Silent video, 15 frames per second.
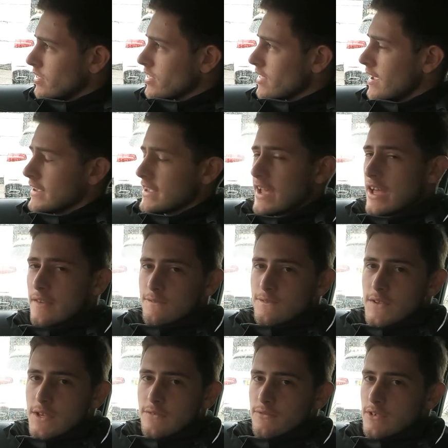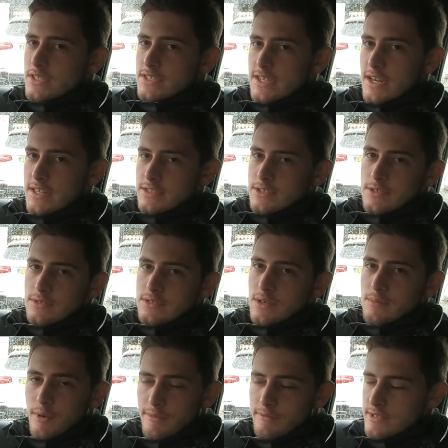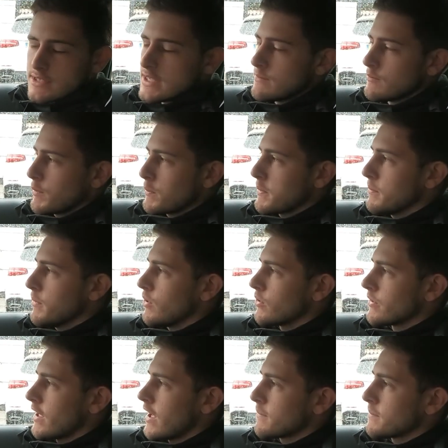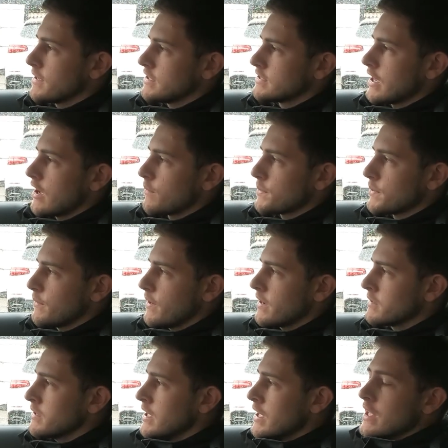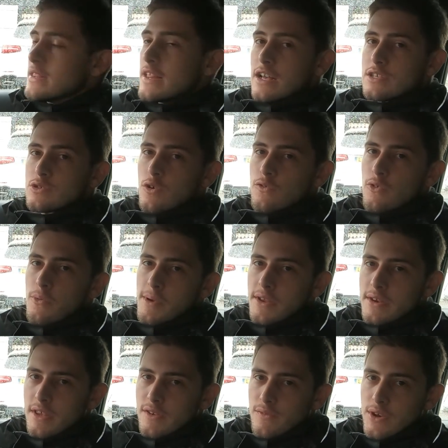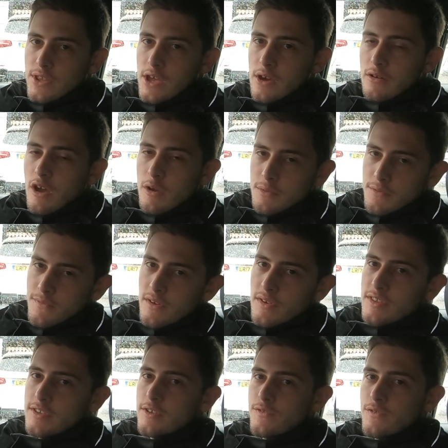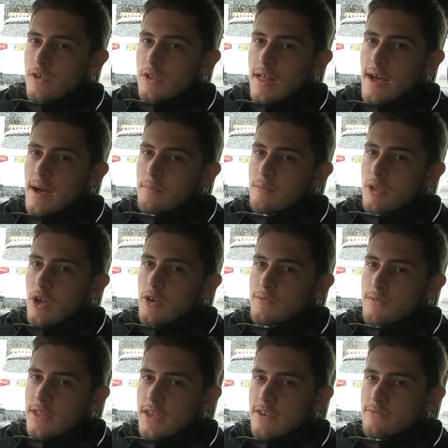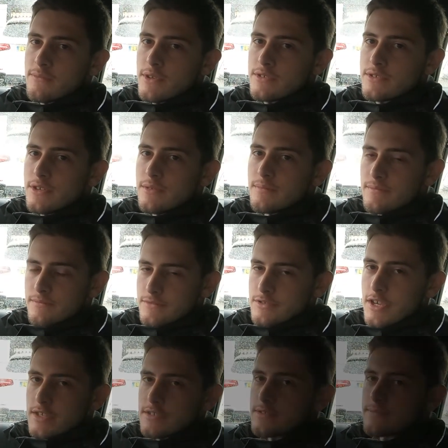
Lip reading: again, feel free to get in touch and one of the team will be more than happy to help you out. That's all from me on this video. I hope you found it useful and we'll hopefully hear from you soon. Cheers.